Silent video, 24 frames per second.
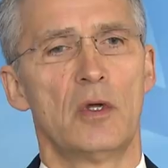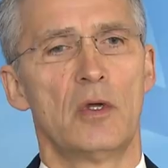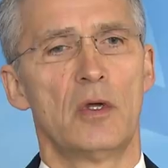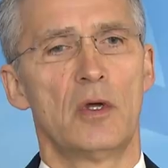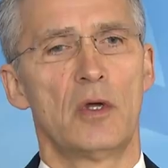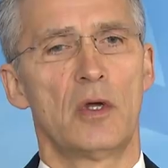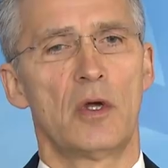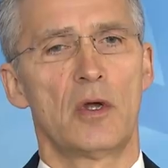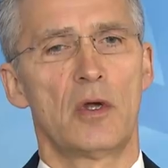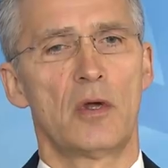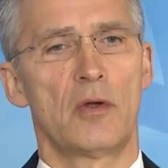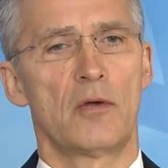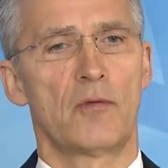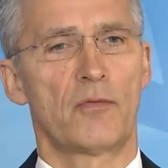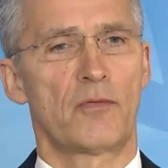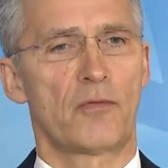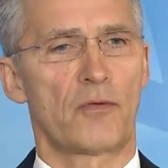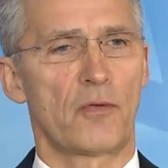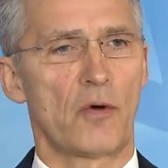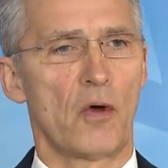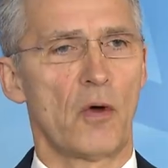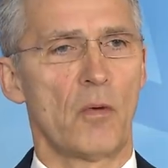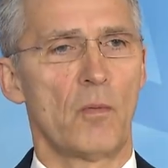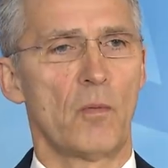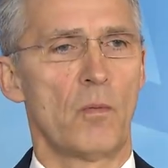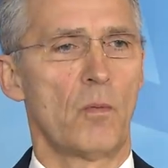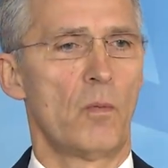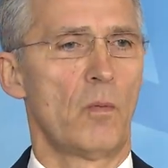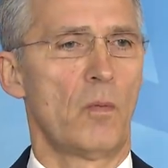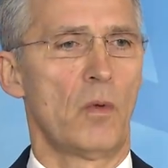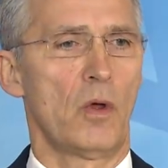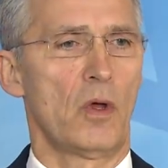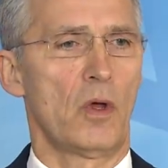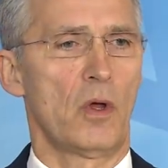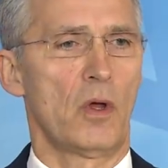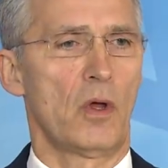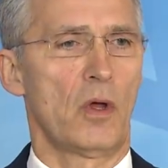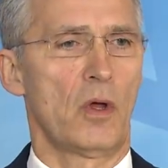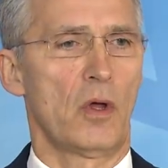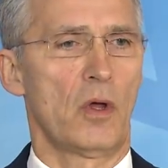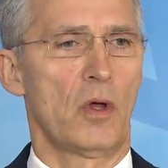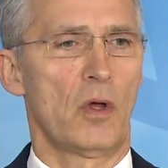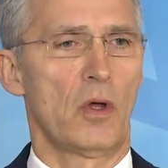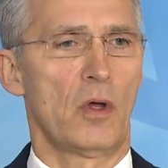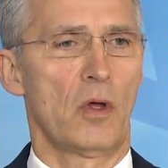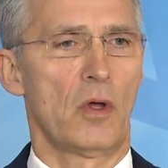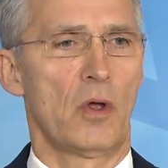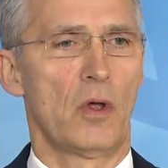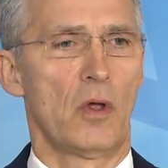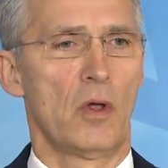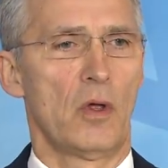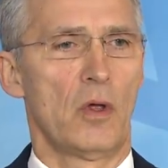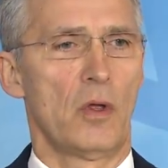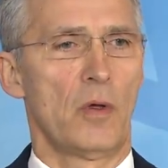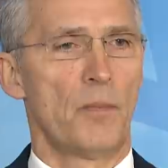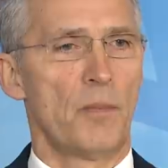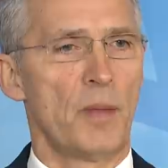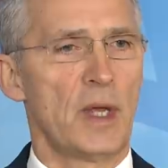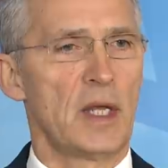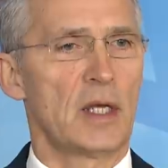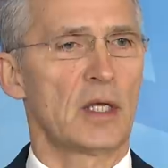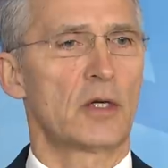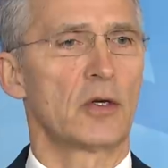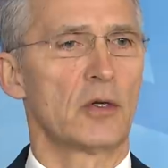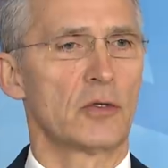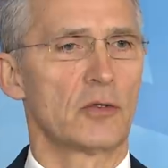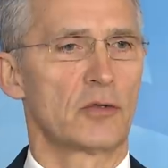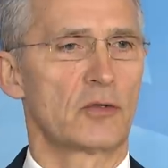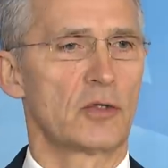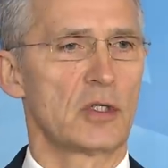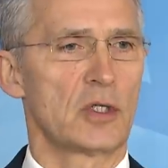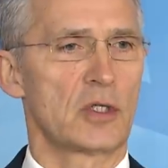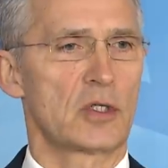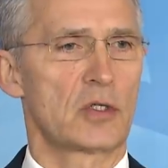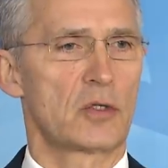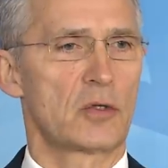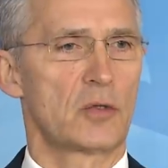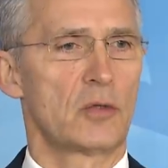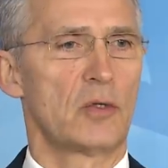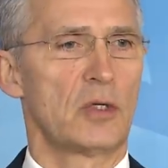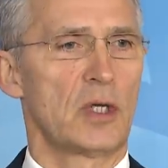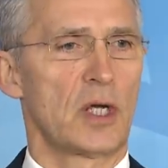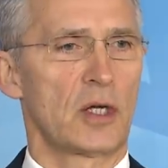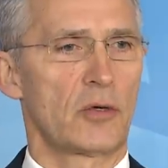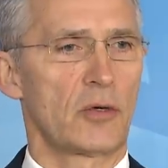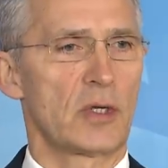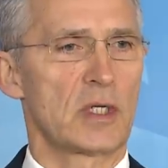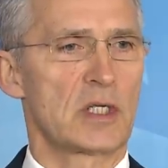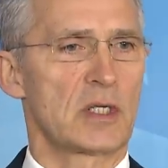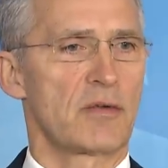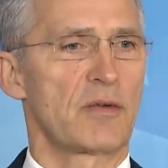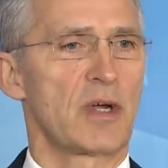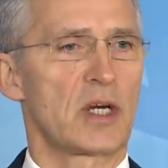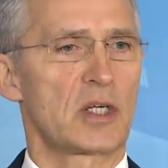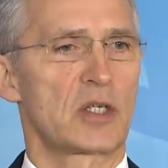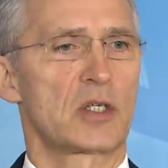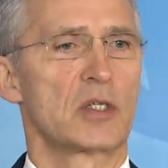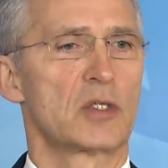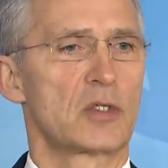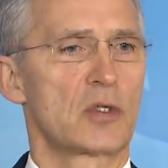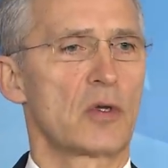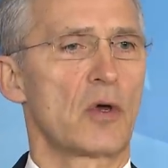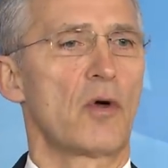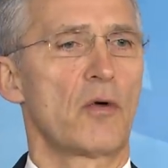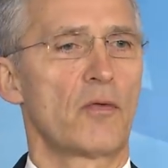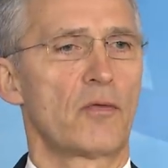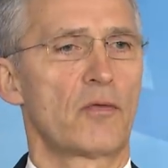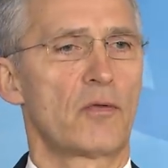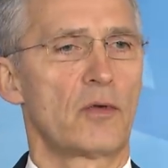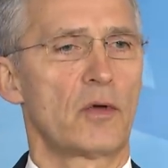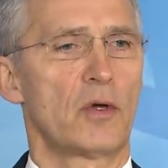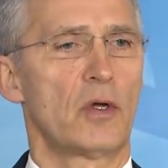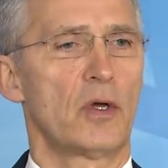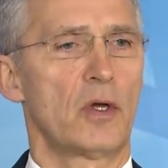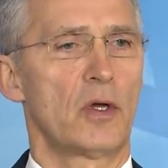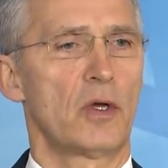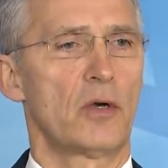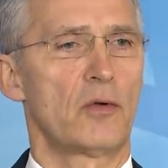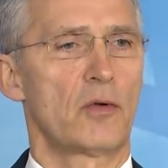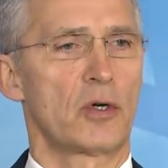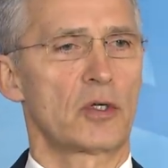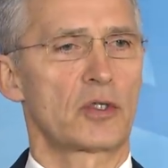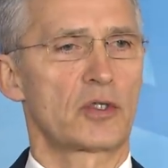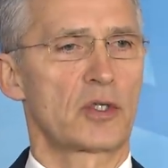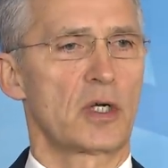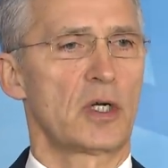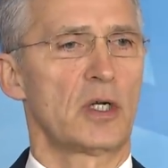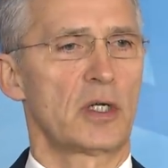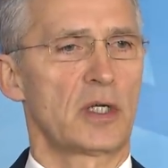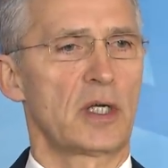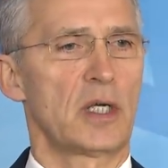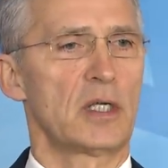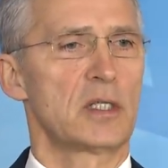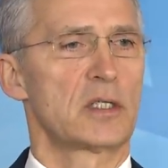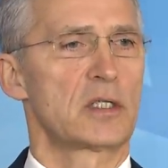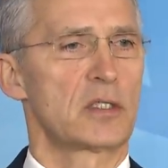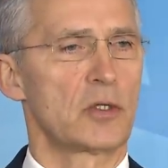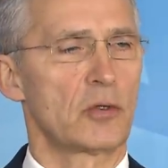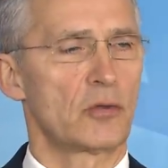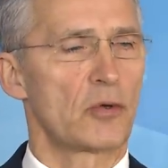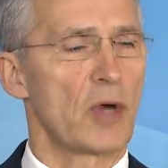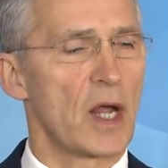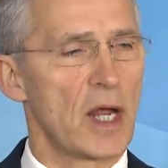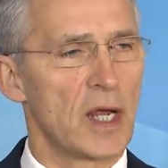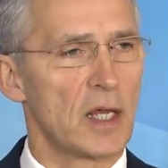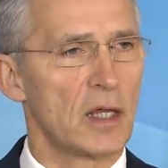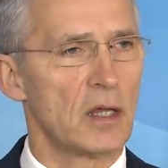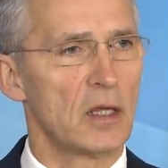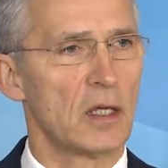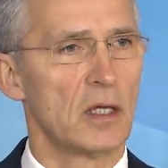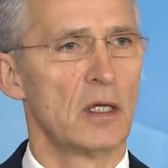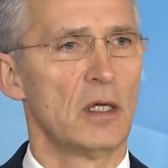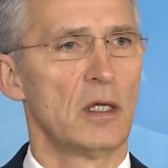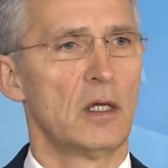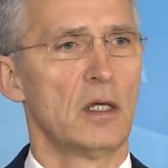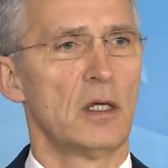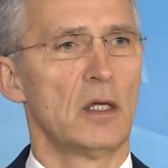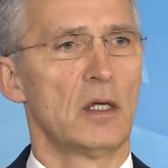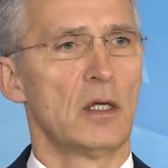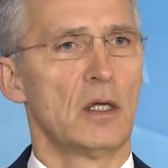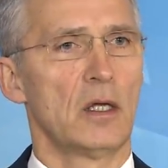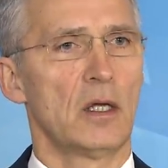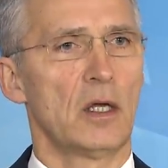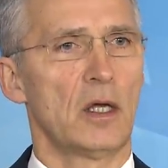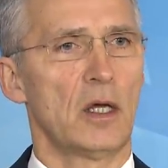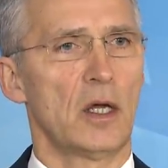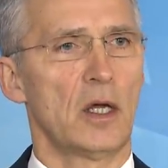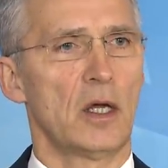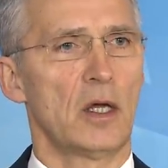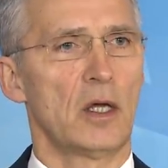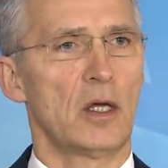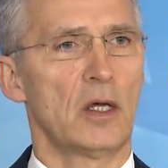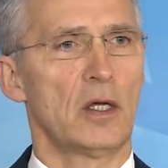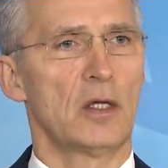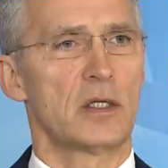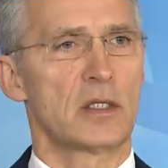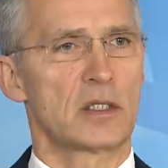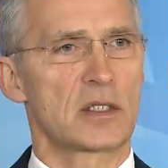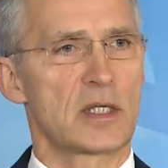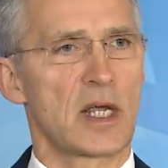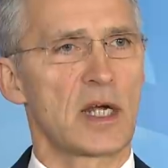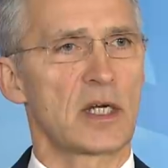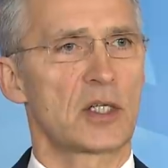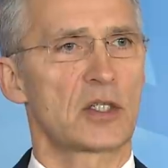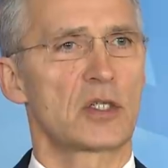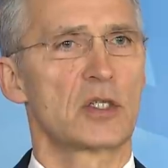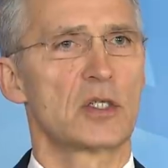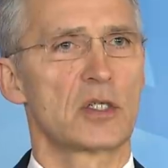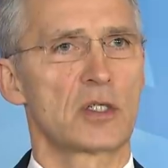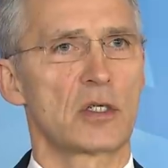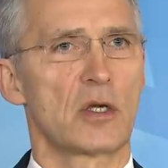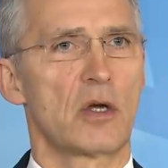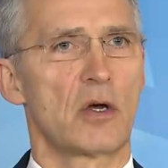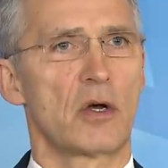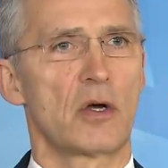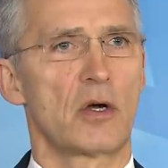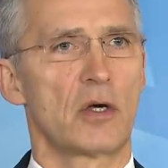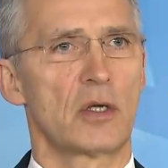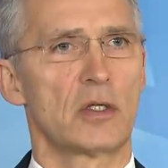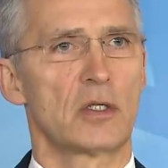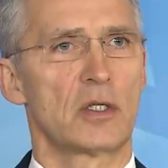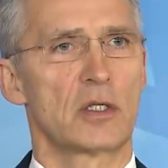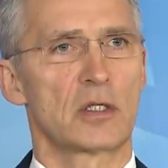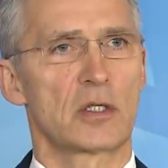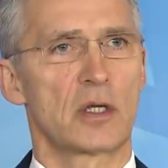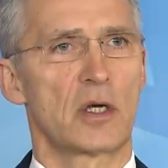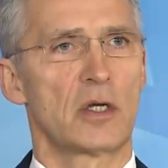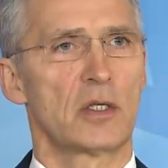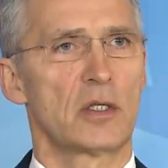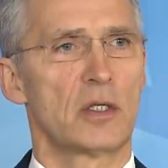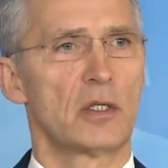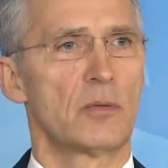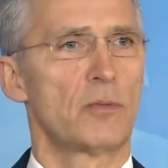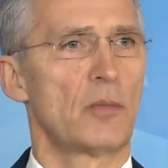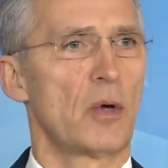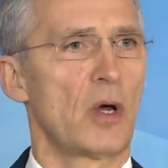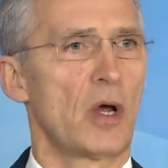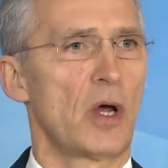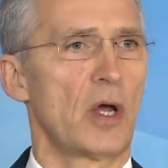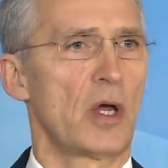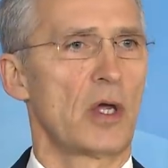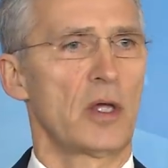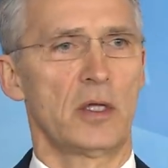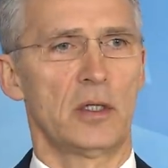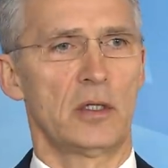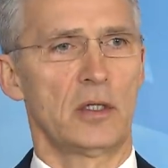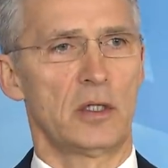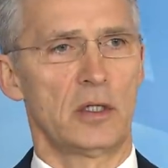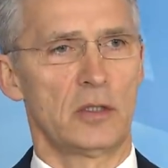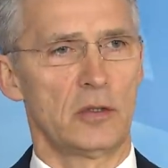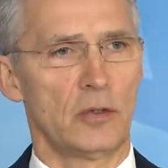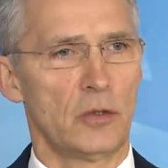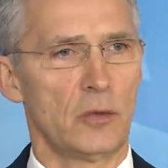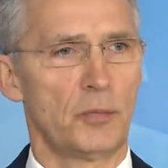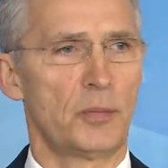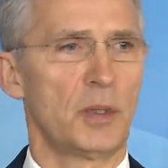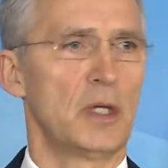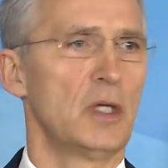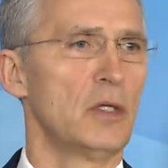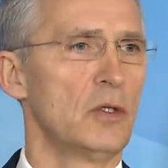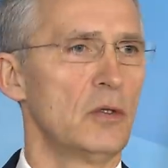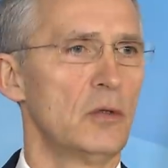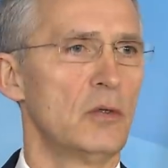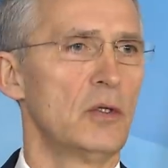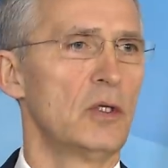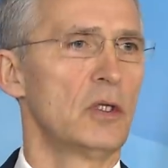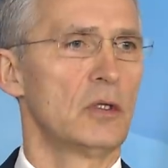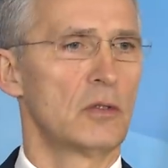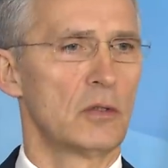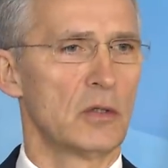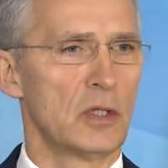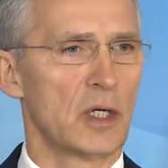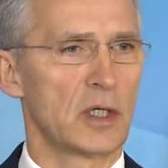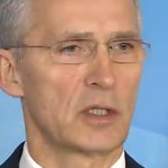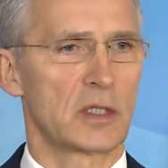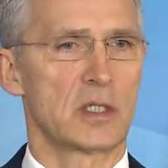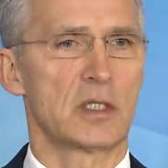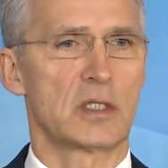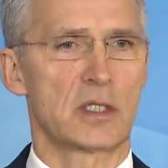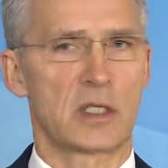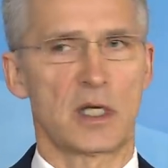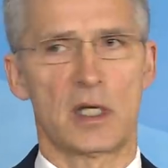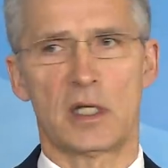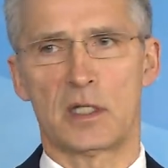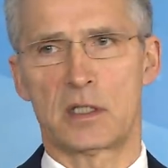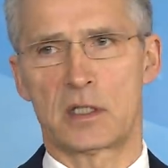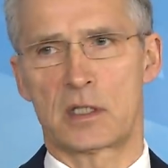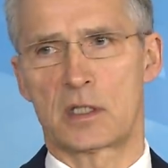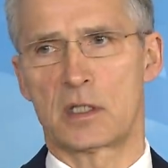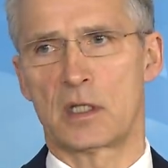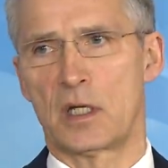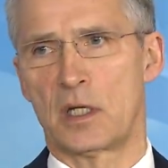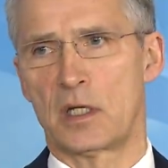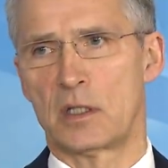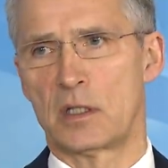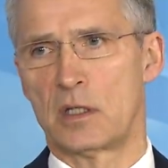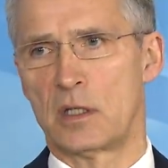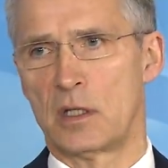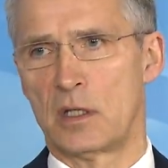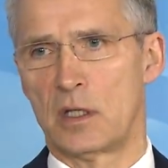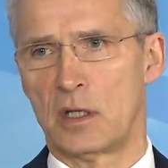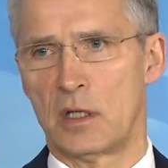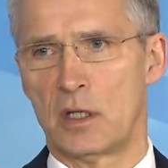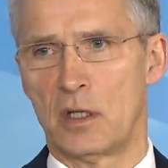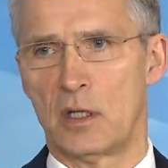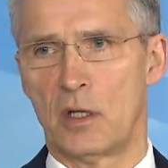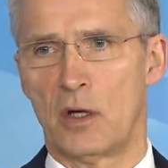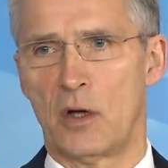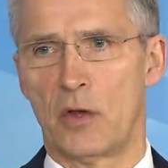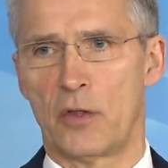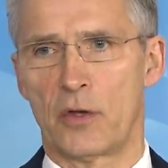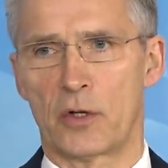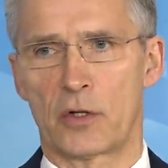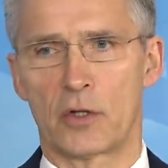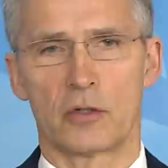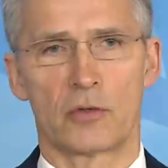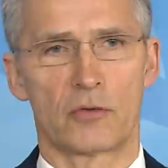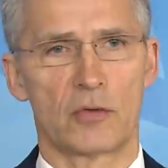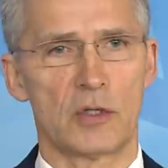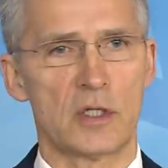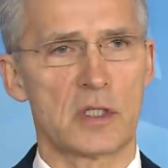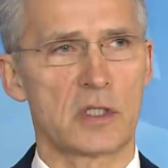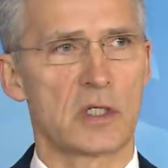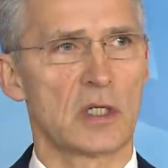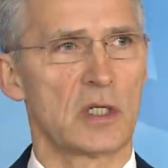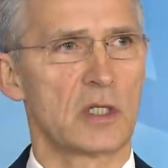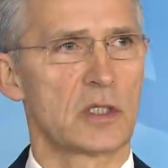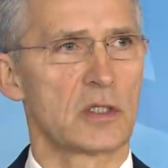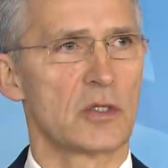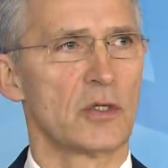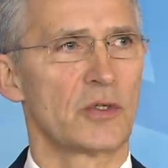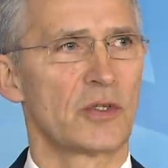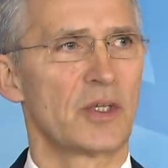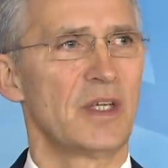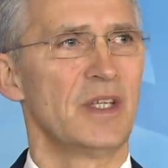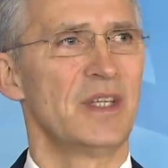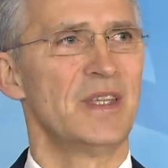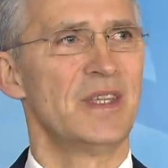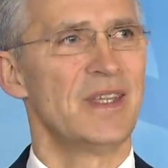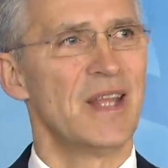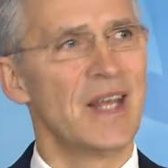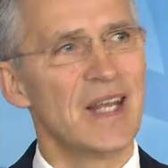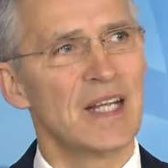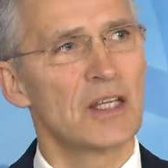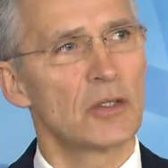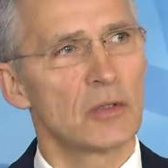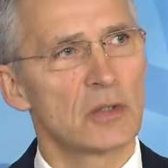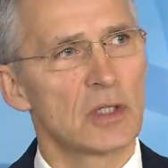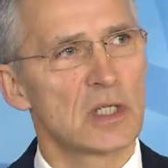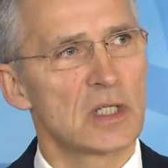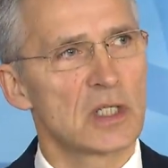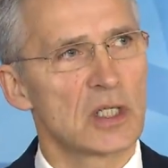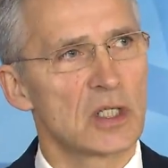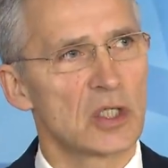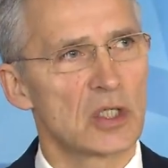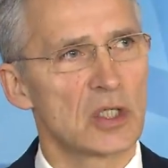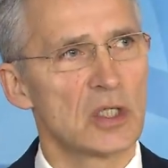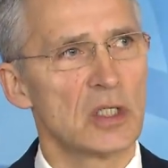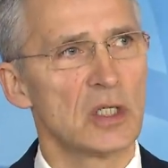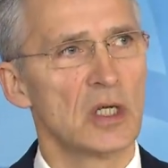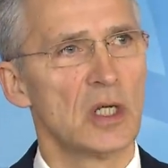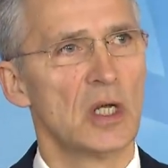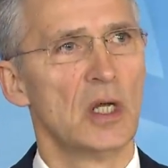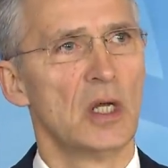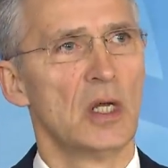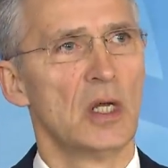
from many countries to the aggressive actions of Russia against Ukraine. The sanctions are decided by the European Union, the United States, and other countries. It's not a NATO decision,